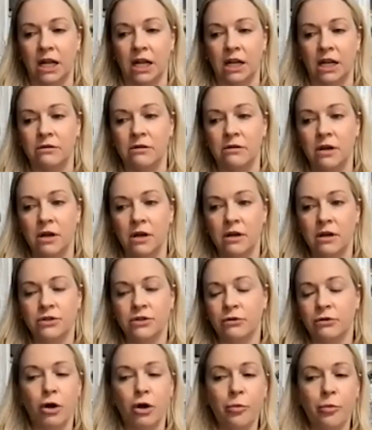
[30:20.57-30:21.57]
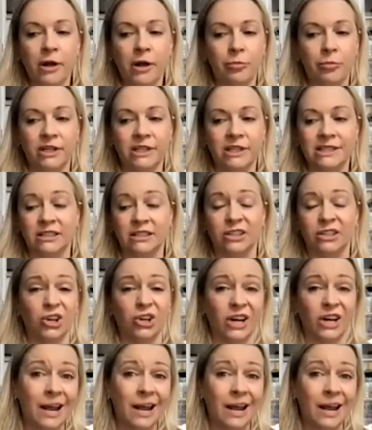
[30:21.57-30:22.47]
And so no better place to learn.